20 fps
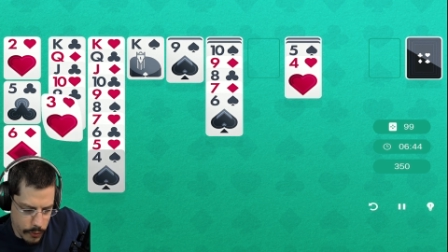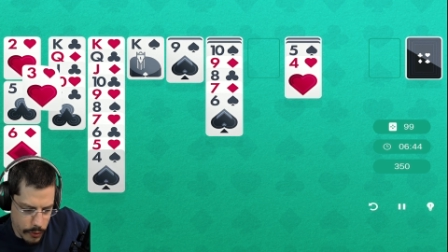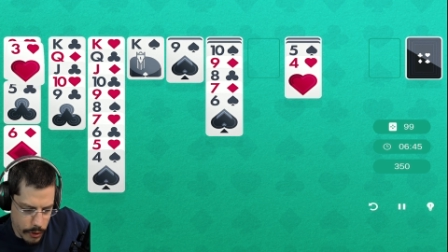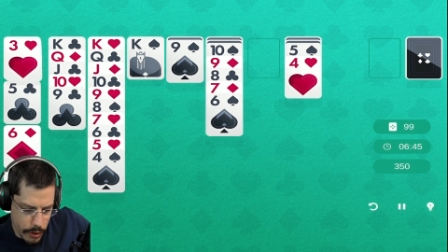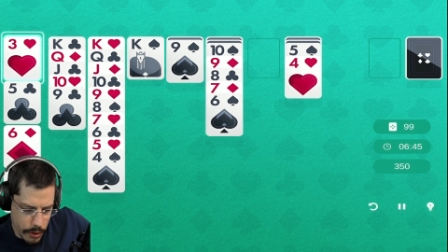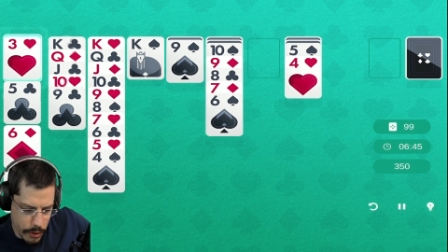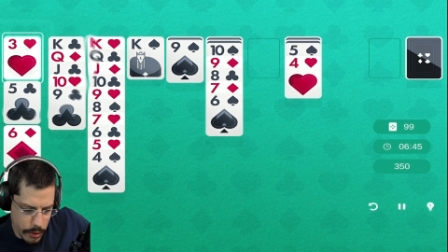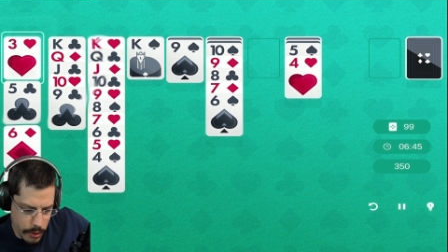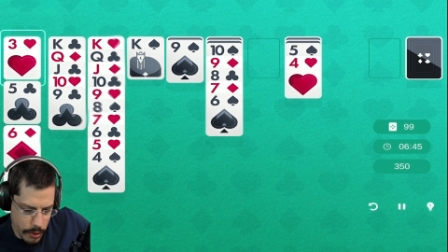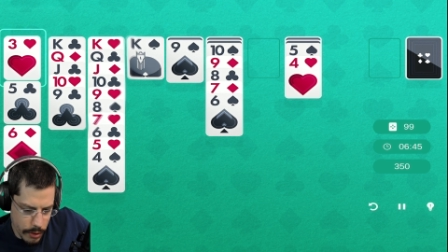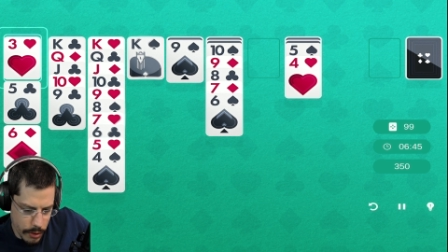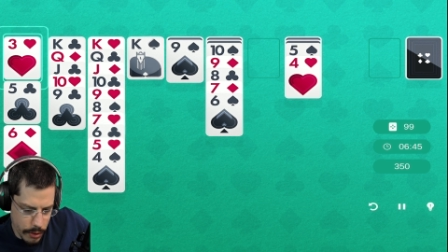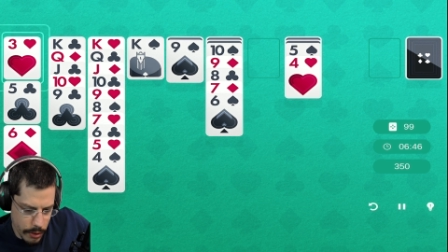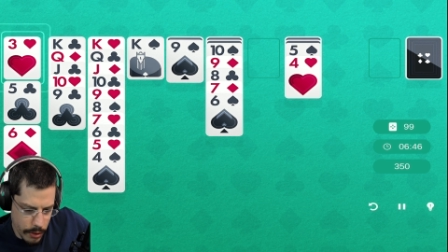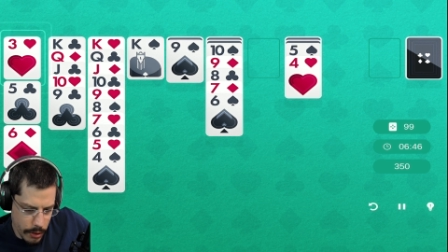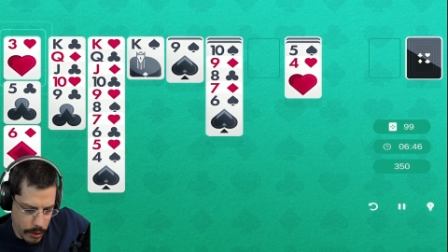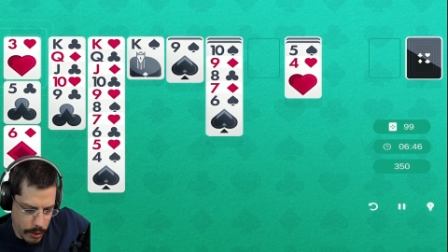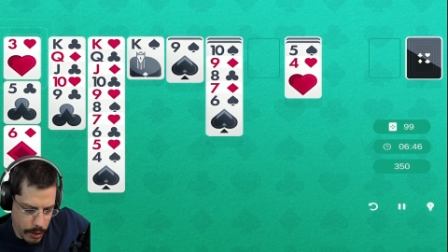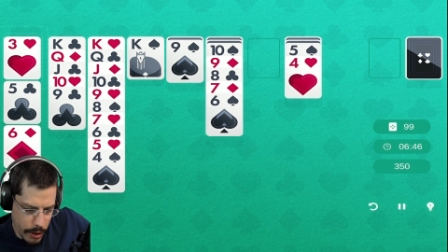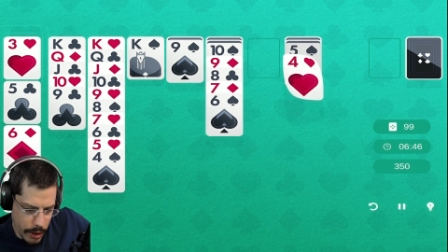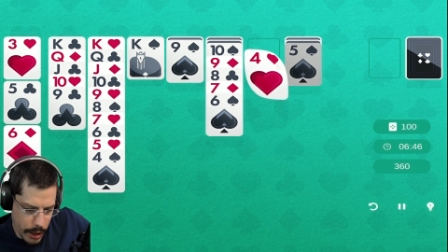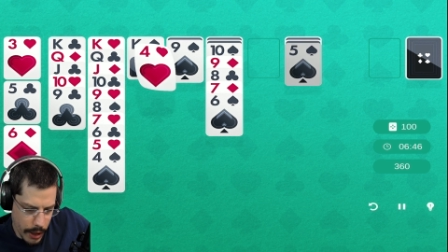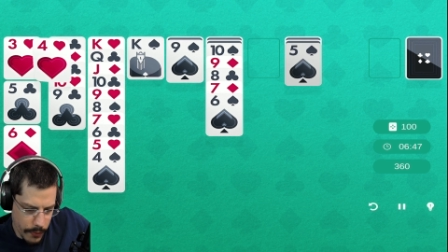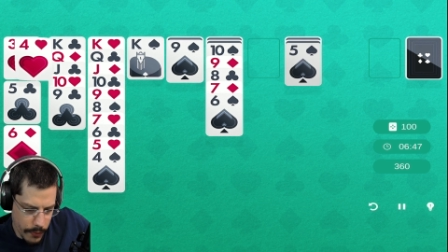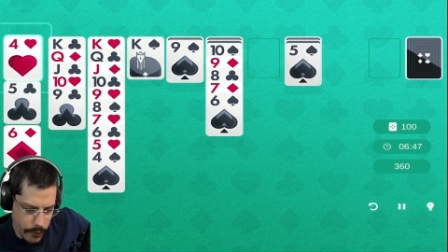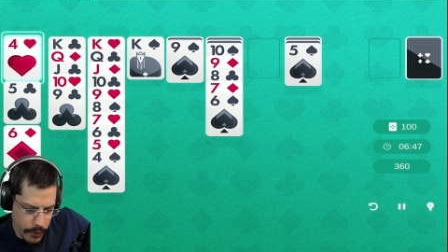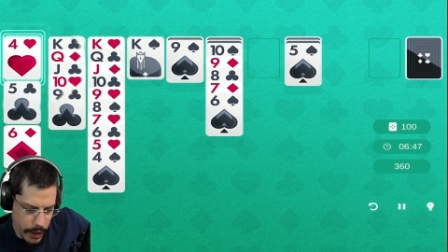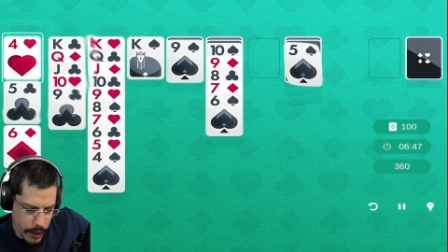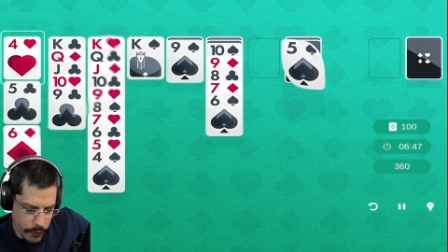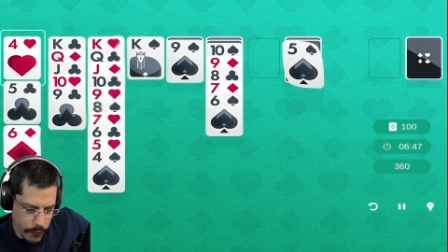Oh. Can
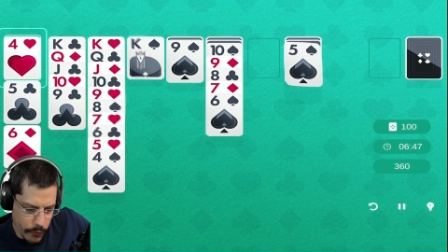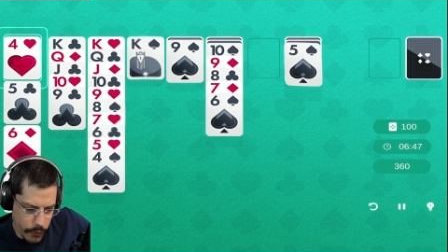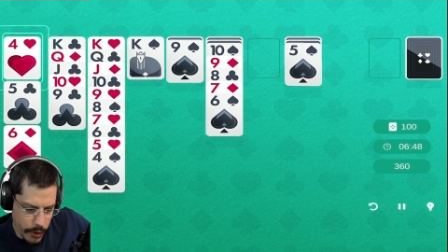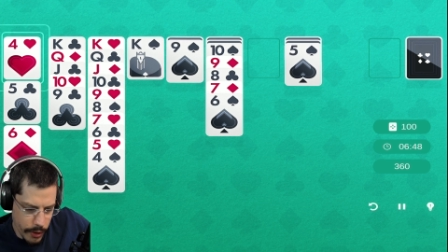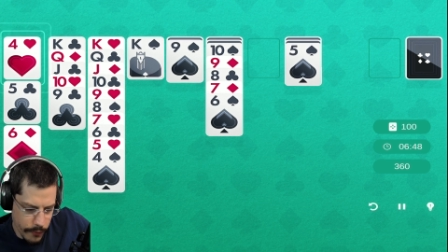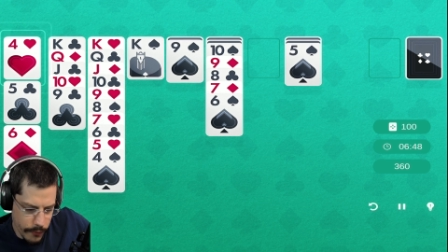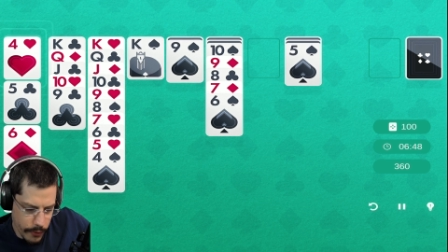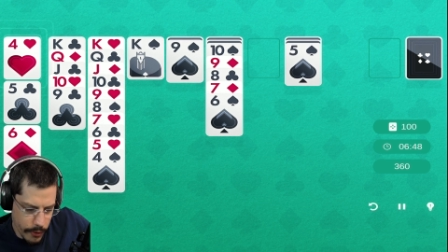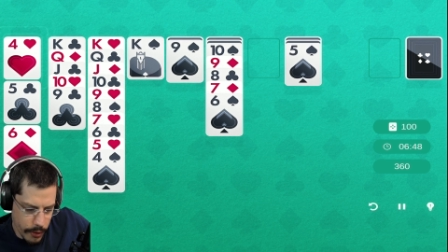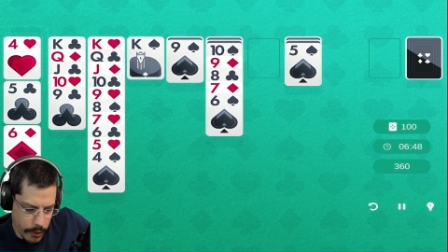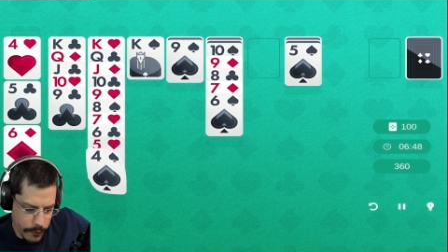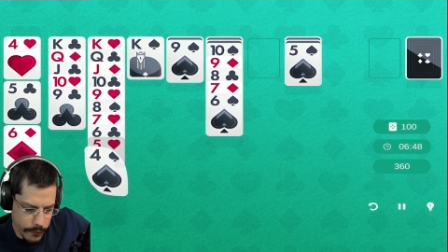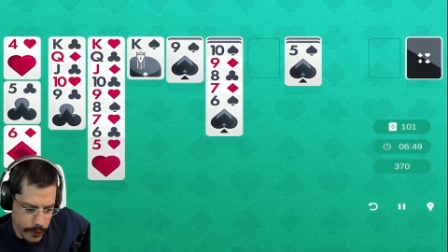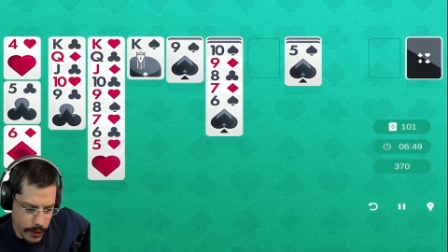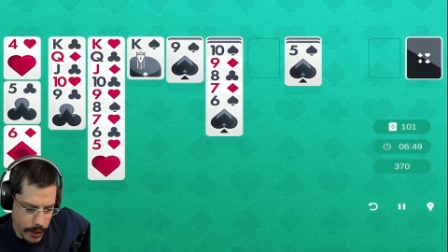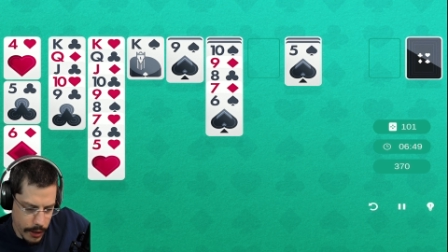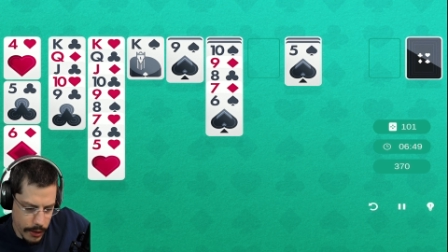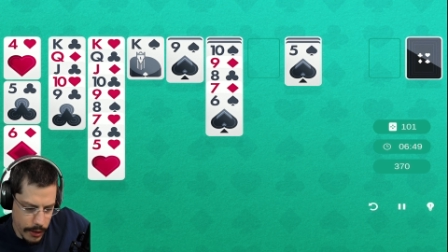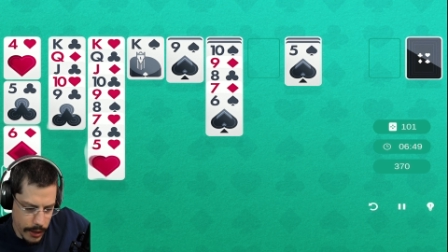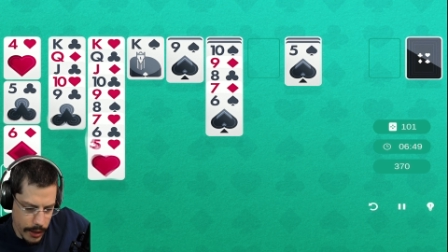we get rid of all of that?